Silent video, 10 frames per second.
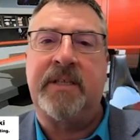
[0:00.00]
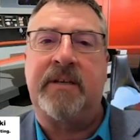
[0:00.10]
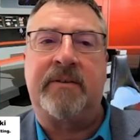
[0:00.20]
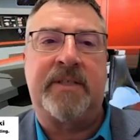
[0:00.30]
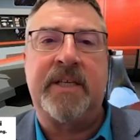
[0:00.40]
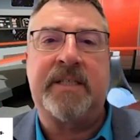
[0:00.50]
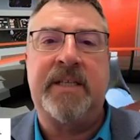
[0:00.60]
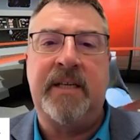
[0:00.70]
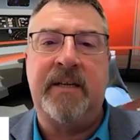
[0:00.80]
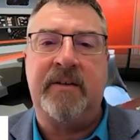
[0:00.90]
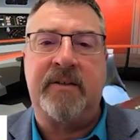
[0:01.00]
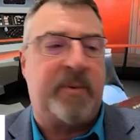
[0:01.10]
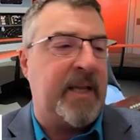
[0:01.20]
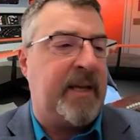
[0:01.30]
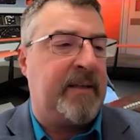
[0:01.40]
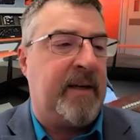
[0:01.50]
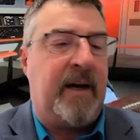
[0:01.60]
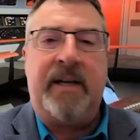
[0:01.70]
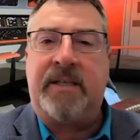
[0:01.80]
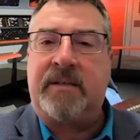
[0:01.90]
or sixty years, when that
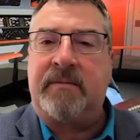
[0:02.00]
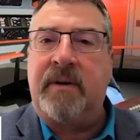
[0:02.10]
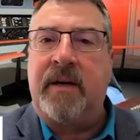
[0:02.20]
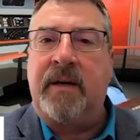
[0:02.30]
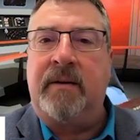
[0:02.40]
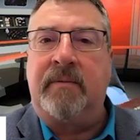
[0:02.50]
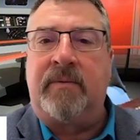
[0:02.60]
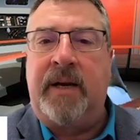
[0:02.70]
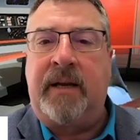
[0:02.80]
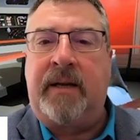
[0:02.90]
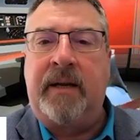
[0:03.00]
ice uh, rink,